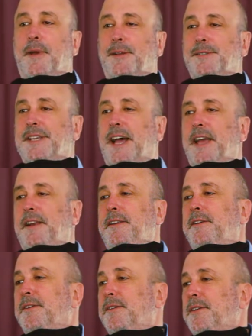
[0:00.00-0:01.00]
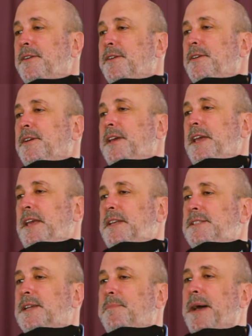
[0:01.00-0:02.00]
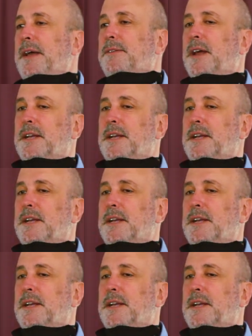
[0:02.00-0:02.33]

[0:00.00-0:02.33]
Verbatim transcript: Mount Zion is about